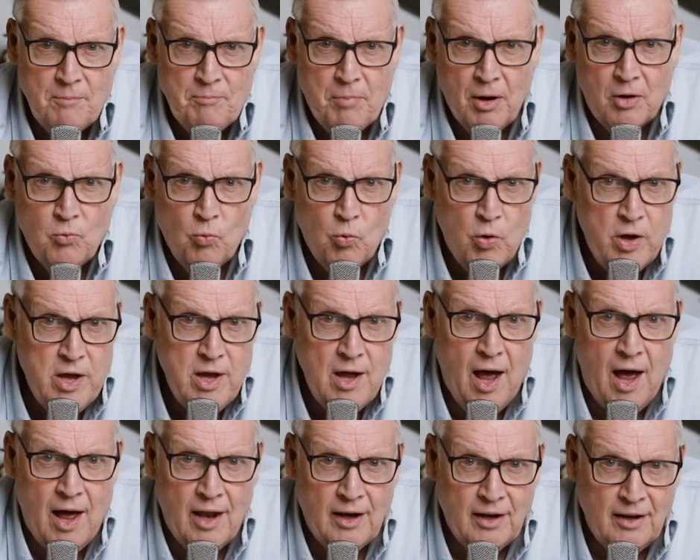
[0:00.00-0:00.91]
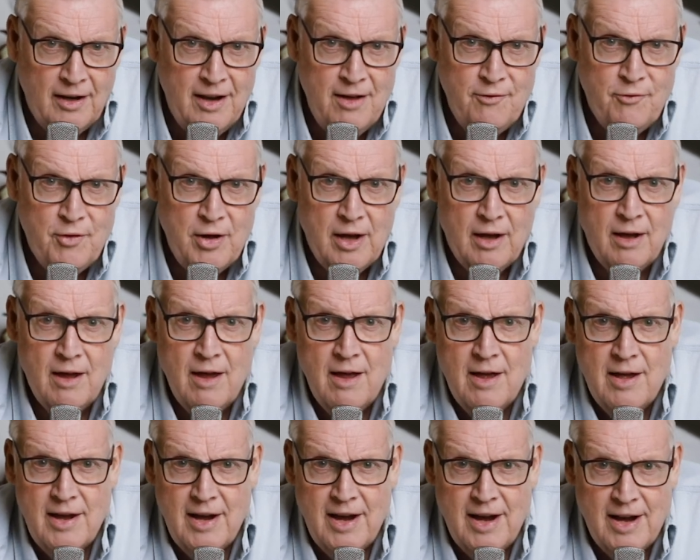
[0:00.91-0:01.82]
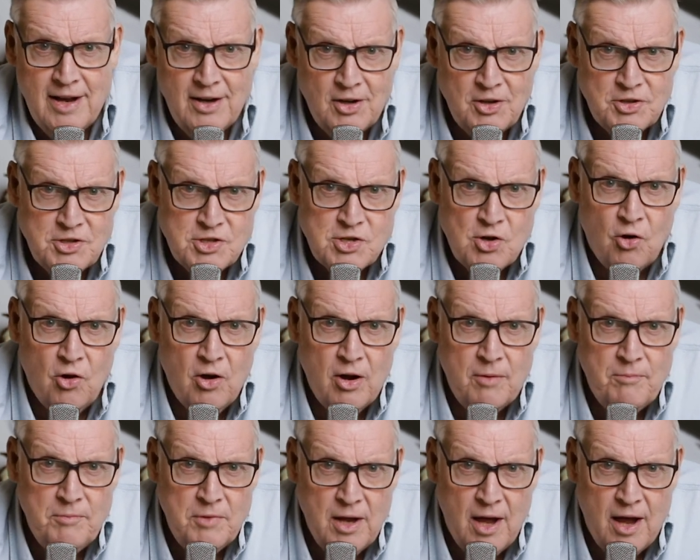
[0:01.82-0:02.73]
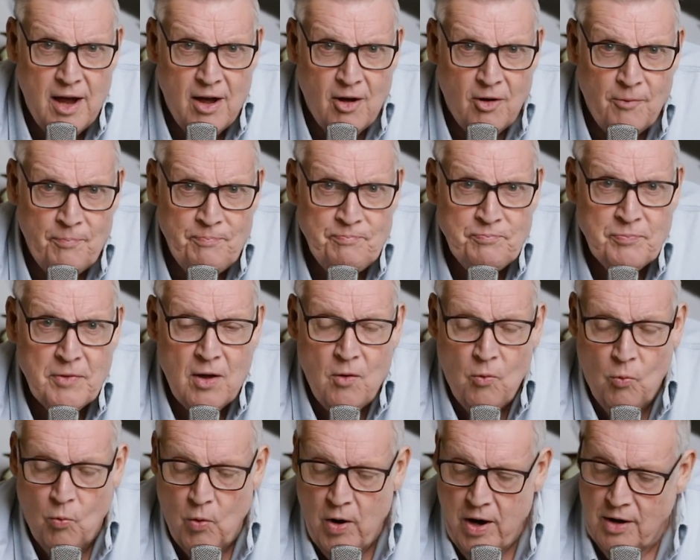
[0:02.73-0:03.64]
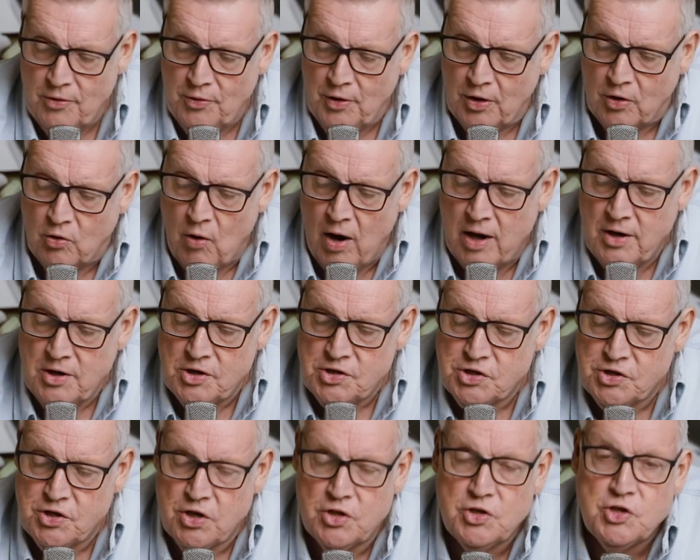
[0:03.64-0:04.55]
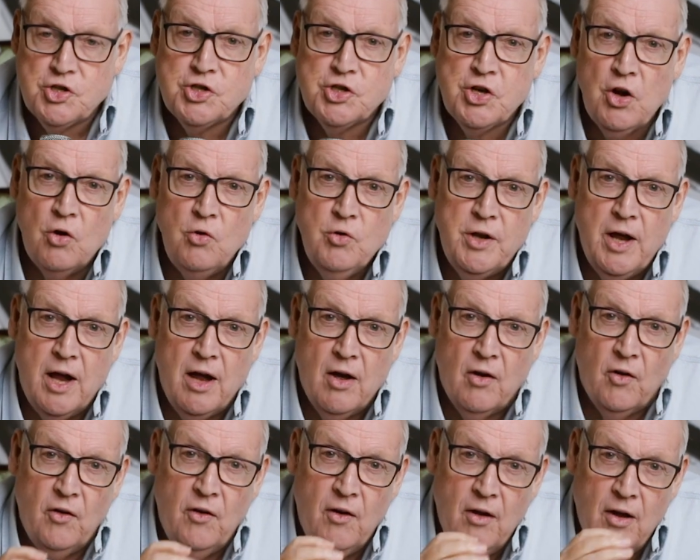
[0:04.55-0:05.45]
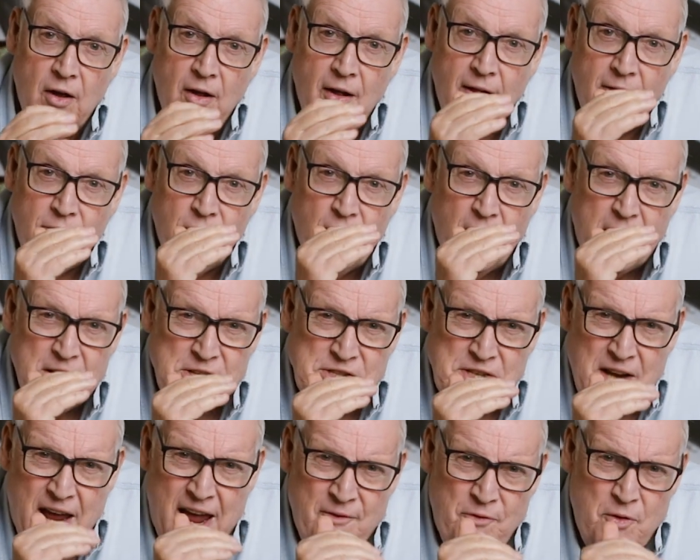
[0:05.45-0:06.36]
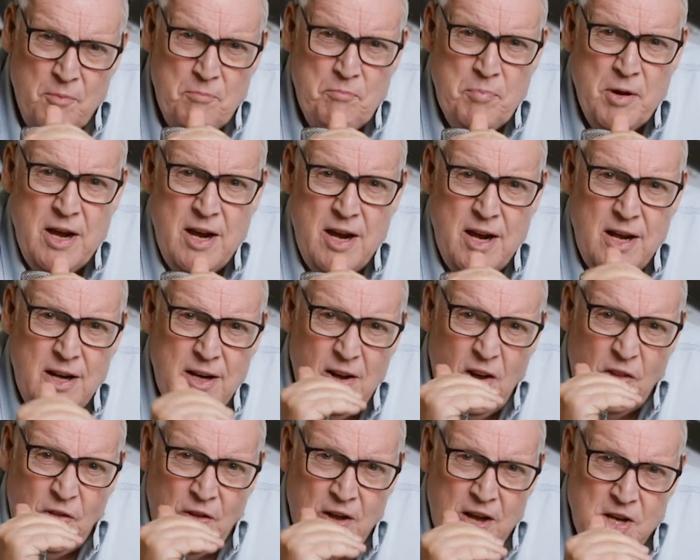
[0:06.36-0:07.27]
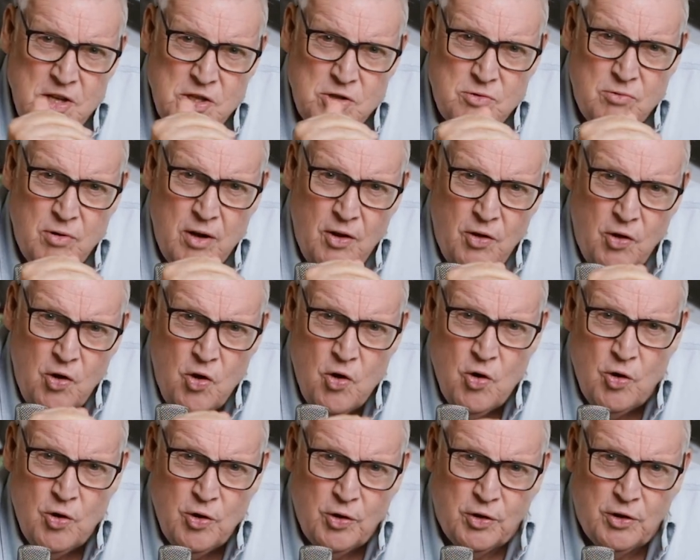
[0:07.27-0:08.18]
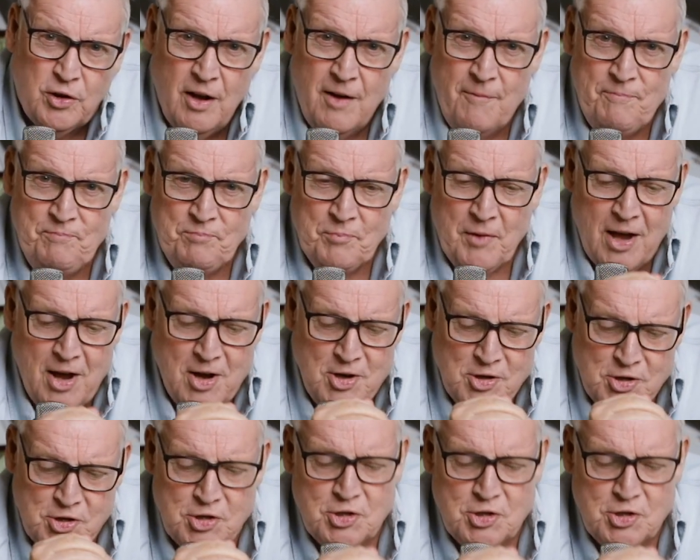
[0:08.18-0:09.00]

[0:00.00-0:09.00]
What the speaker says: But we are living in a time now where the greatest showdown that has ever been in the history of the earth is